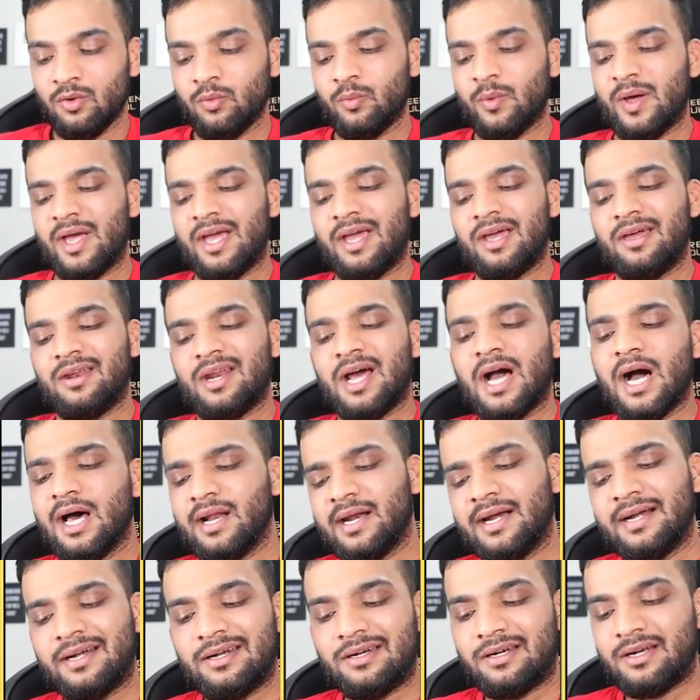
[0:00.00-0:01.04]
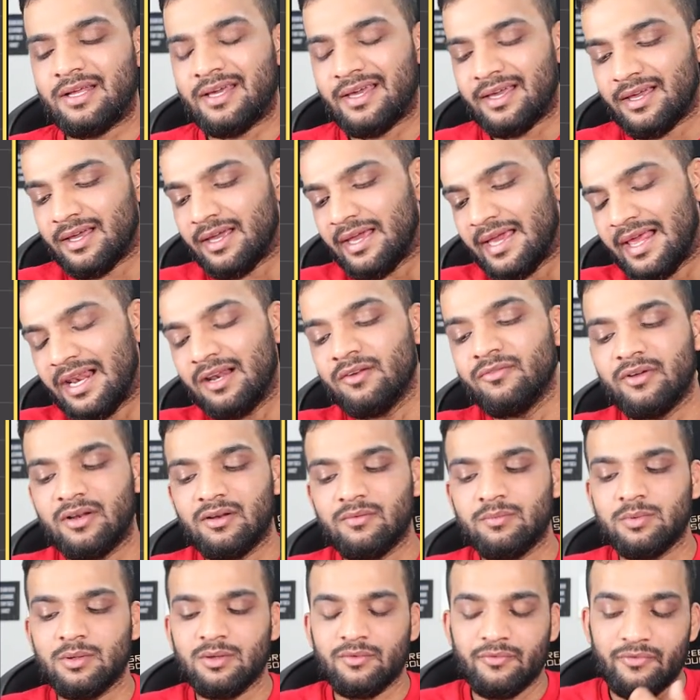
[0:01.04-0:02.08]
where R and L
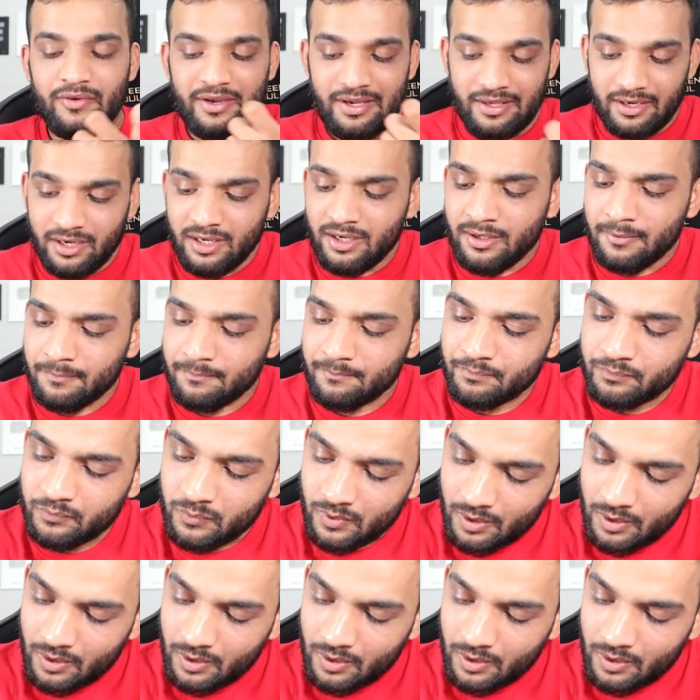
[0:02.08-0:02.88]
will be varying,